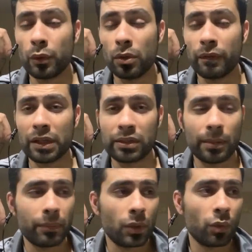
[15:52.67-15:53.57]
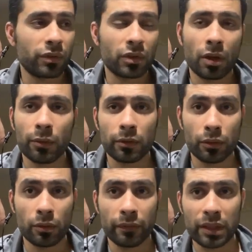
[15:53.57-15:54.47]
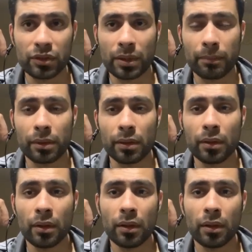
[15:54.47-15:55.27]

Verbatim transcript: unified champion. One's a current unified champion.